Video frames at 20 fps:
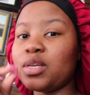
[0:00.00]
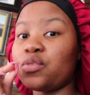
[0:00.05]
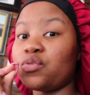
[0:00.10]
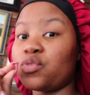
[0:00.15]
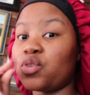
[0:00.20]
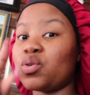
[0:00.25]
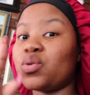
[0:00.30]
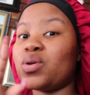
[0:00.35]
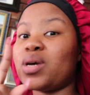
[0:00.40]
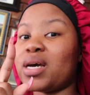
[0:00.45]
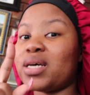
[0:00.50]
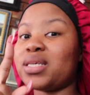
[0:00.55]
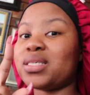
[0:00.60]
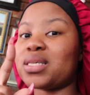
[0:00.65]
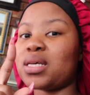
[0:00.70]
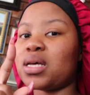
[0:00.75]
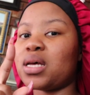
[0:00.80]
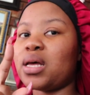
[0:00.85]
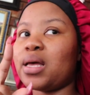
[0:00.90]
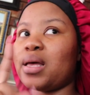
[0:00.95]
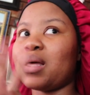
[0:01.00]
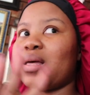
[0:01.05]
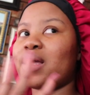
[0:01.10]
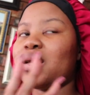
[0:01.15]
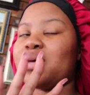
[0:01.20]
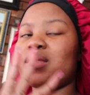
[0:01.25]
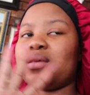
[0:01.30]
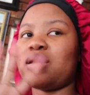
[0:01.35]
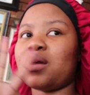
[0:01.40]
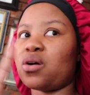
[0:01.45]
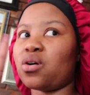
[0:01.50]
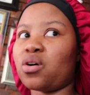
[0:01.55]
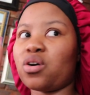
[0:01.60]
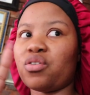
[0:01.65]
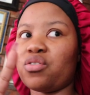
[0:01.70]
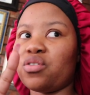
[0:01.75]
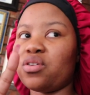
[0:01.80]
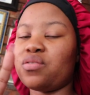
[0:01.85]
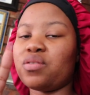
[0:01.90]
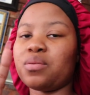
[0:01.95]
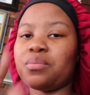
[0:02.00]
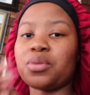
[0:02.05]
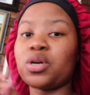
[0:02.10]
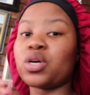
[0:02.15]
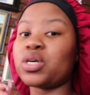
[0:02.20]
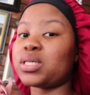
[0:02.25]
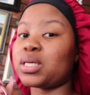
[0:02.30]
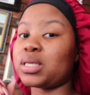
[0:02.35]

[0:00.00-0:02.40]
for you guys, and then I got rid of them because